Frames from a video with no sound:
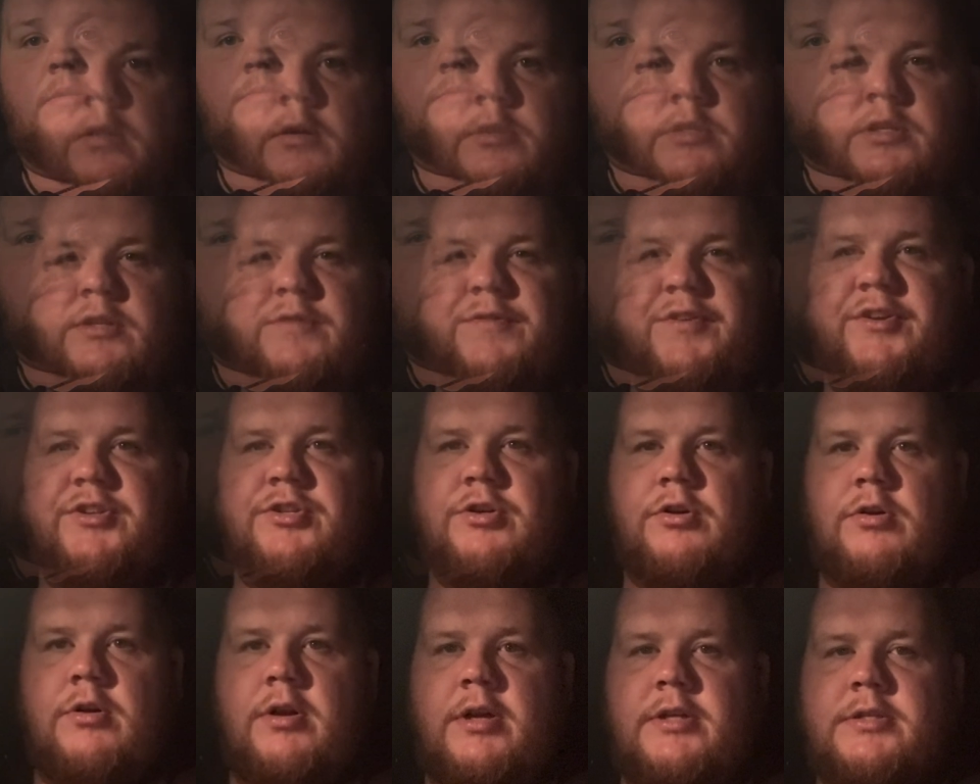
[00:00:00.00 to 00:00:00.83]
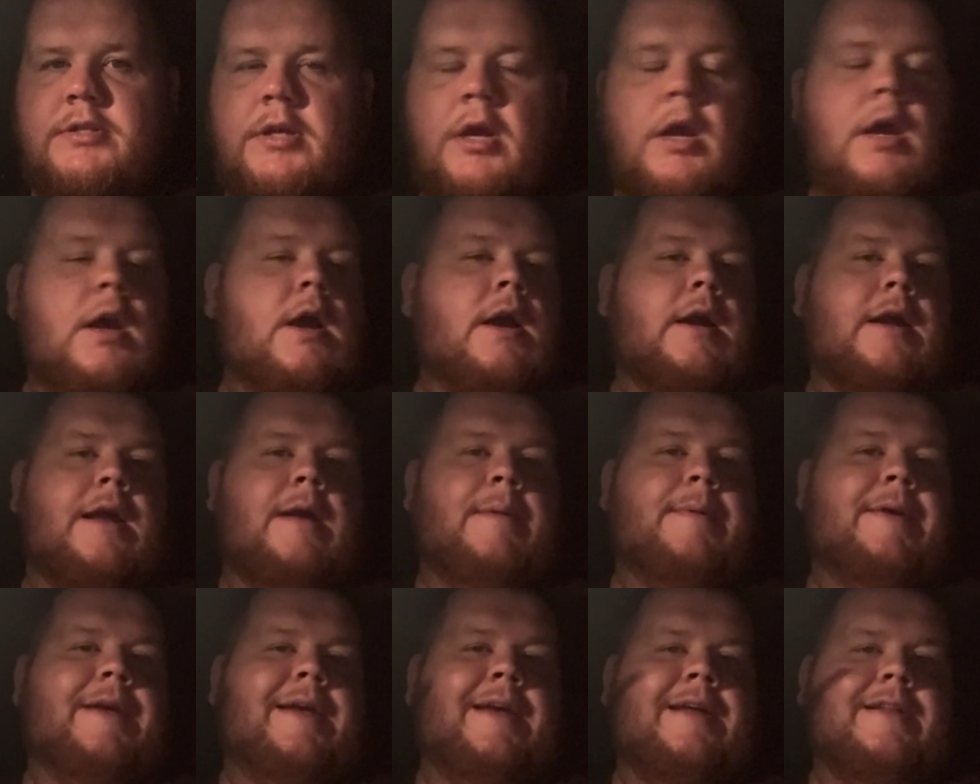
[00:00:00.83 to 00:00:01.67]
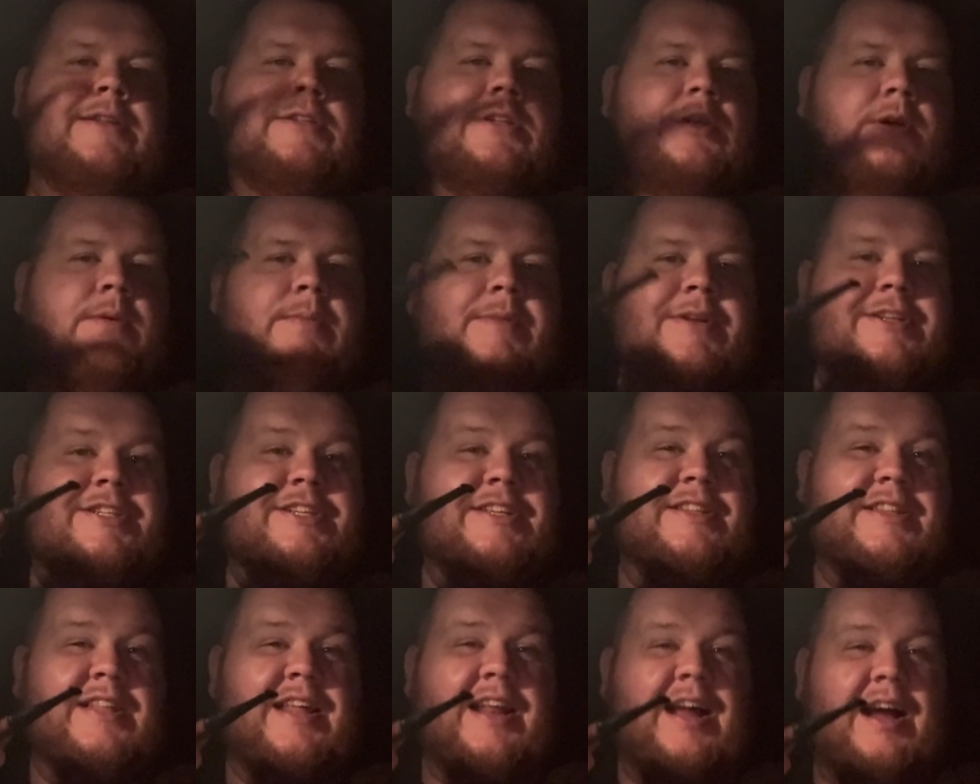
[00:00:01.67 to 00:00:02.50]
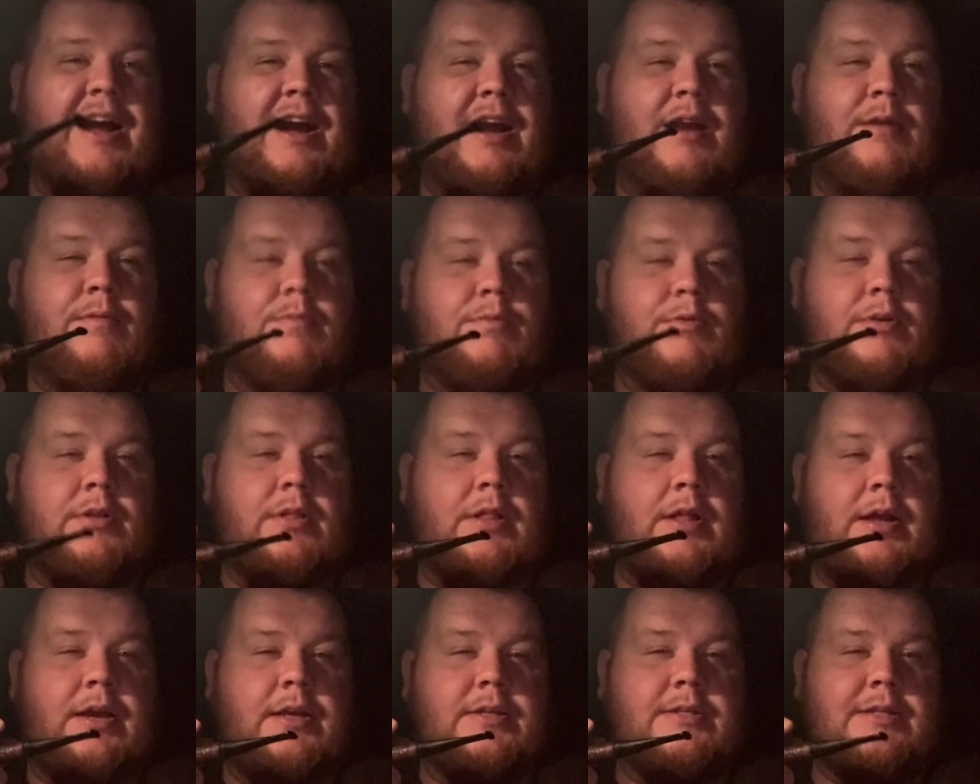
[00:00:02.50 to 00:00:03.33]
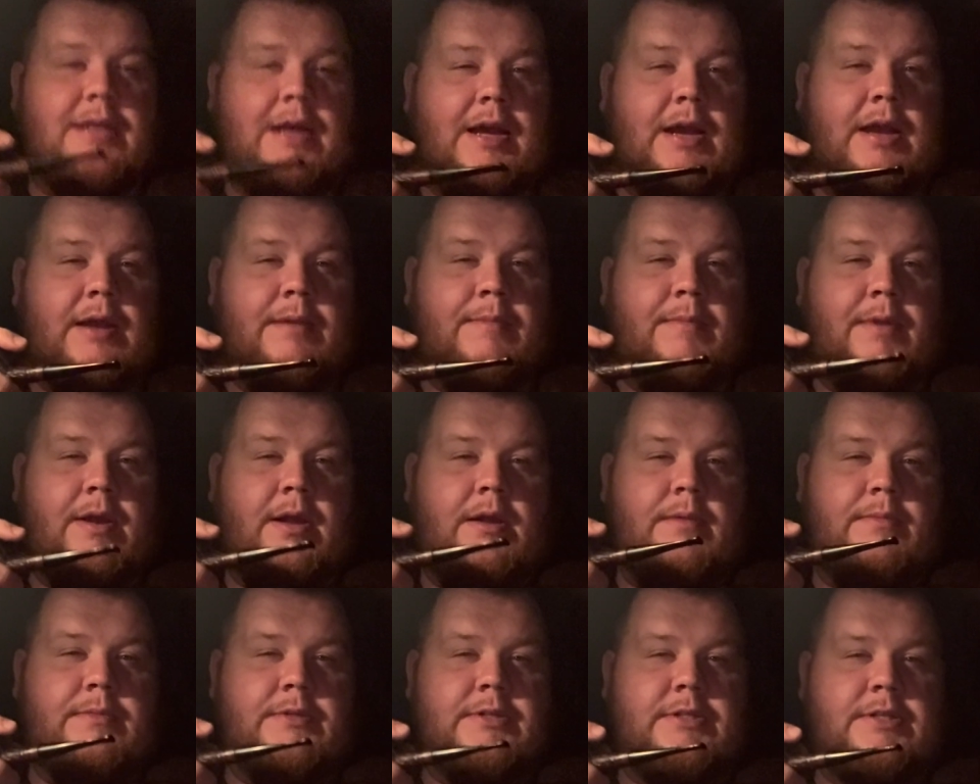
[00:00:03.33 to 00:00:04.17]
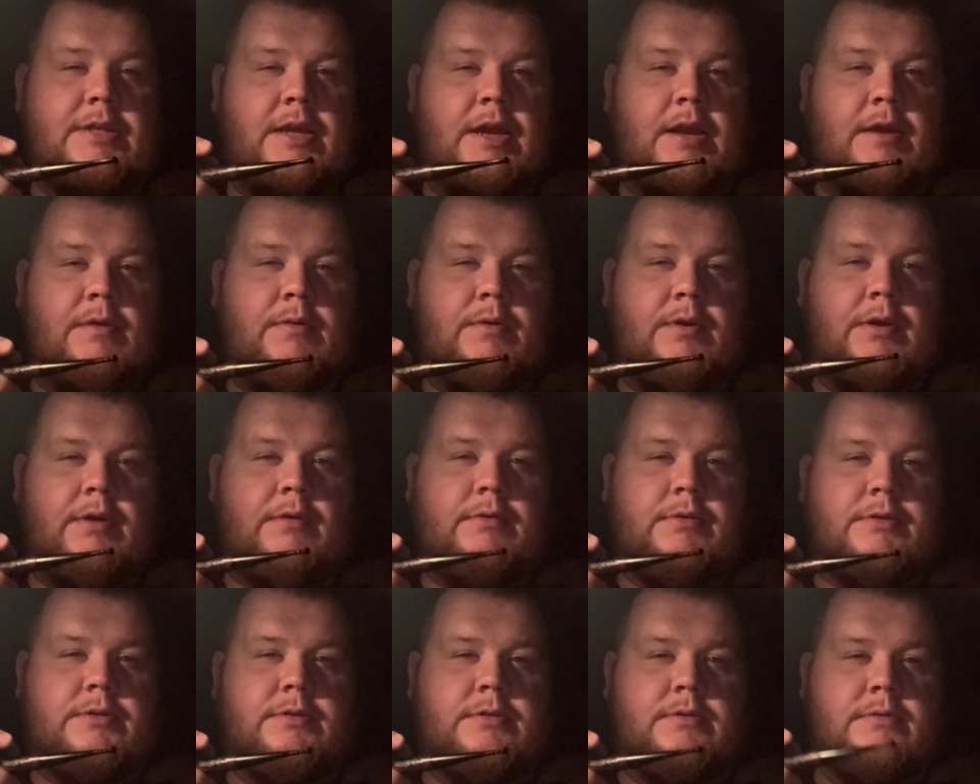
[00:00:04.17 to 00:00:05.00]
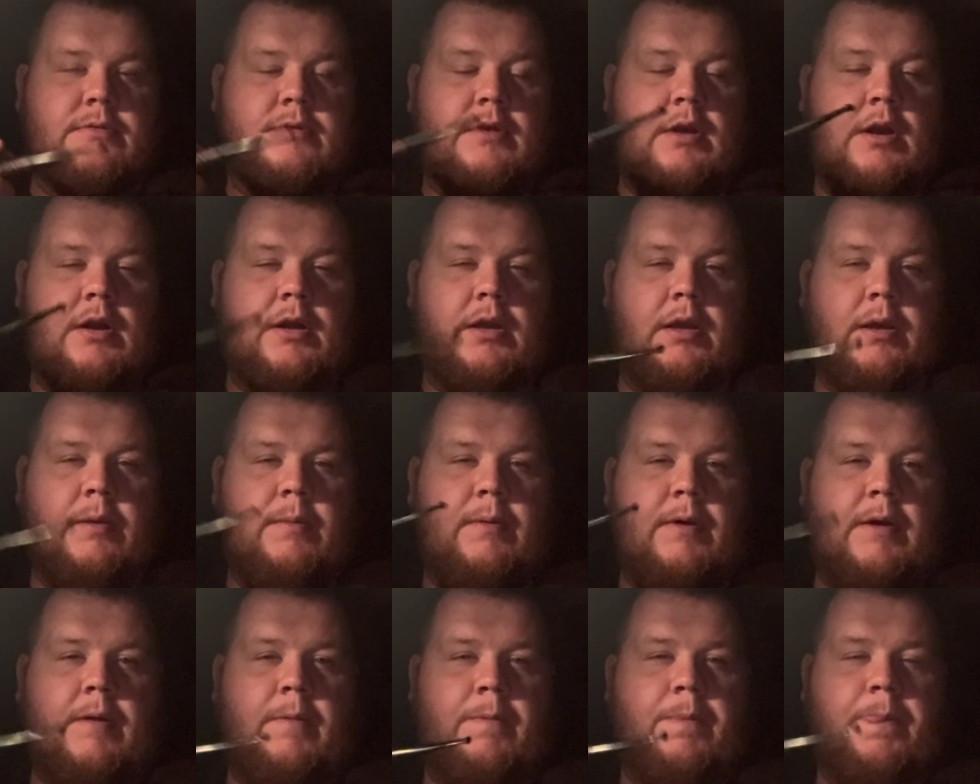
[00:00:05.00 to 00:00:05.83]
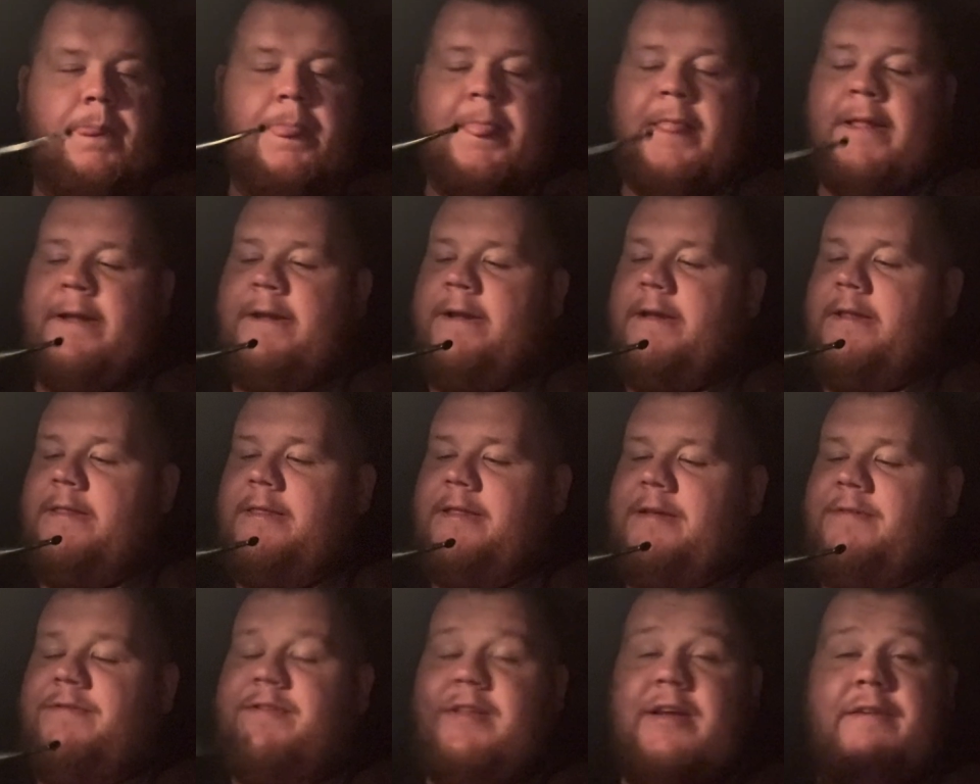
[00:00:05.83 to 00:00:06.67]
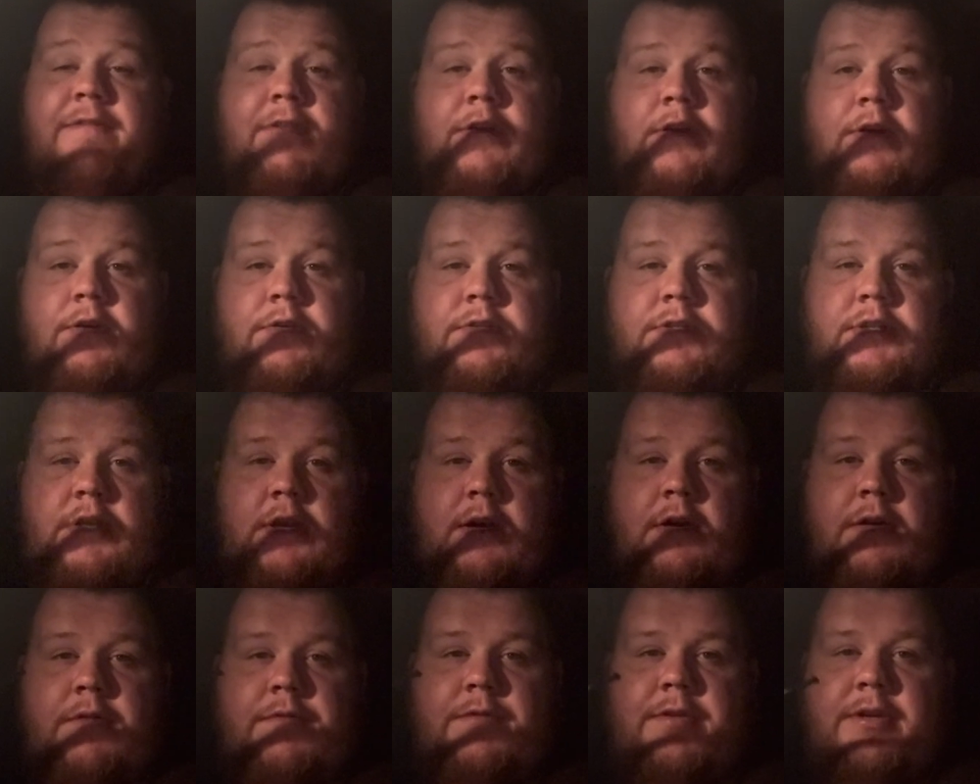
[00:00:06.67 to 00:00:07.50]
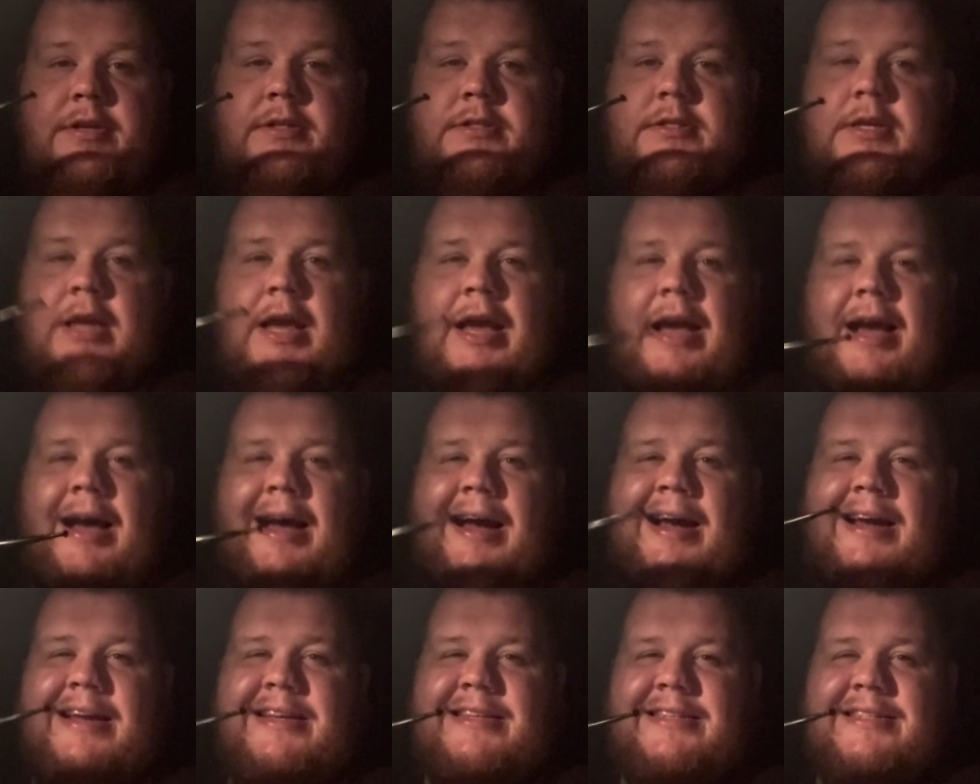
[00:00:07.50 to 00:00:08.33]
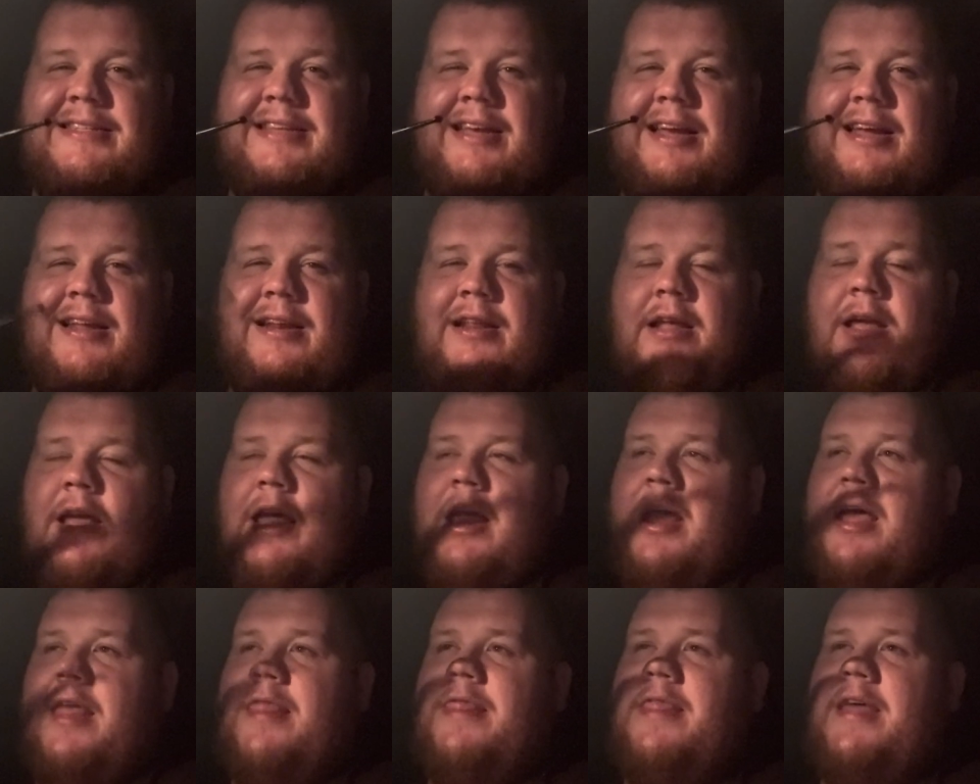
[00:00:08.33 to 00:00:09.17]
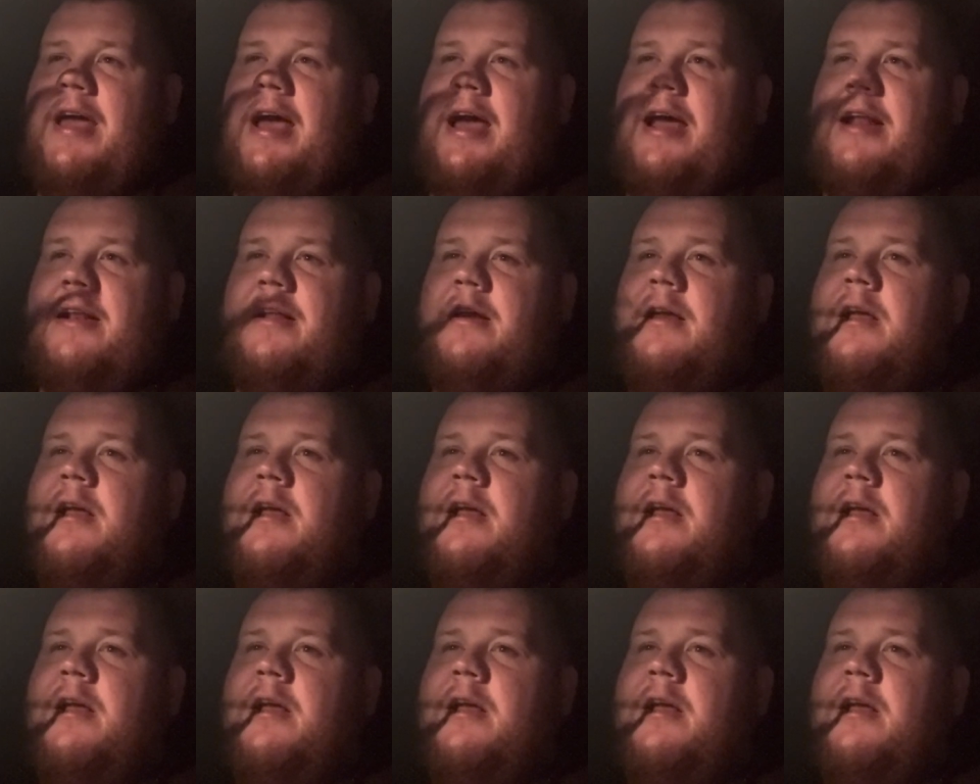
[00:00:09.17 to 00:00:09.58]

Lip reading: This is Future Chris coming in to mention that I realized I made a mistake when I was talking about the flavor notes of this. I said that,